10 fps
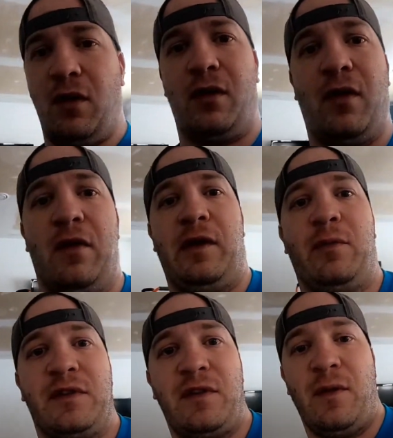are currently
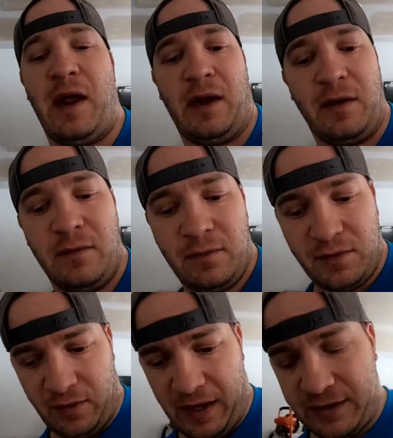with Stu Hagen,
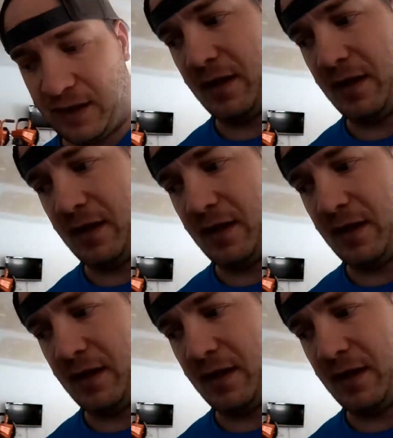so that's